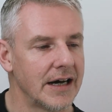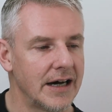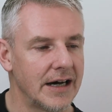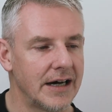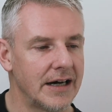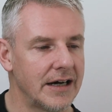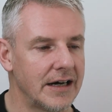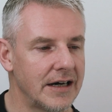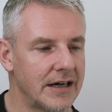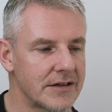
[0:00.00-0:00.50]

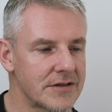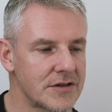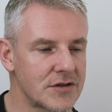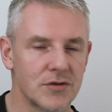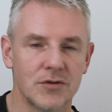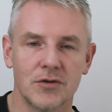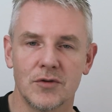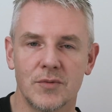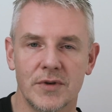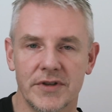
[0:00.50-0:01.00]
Uh,
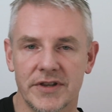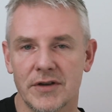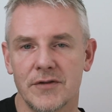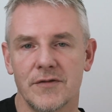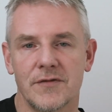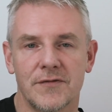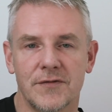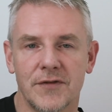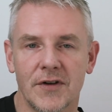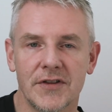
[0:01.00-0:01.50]
so
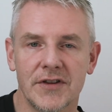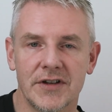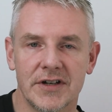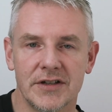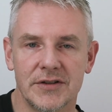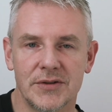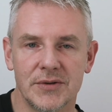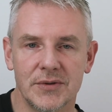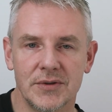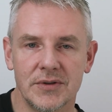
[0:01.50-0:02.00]
without further
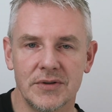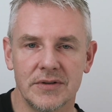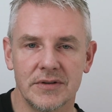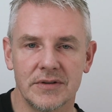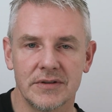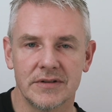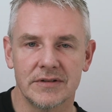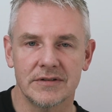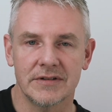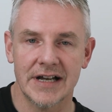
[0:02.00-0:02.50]
ado,
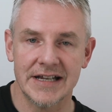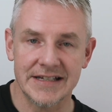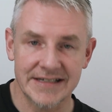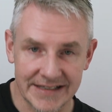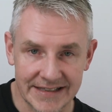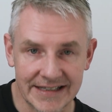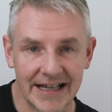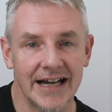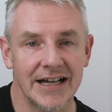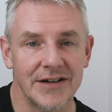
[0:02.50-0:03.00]
let's
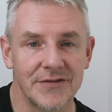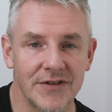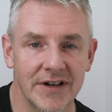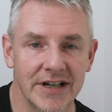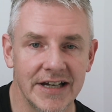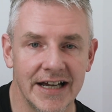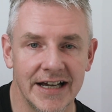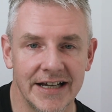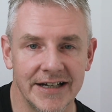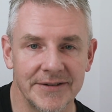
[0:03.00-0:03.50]
dive
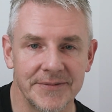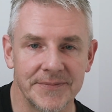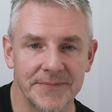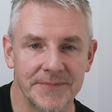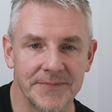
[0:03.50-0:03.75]
right in.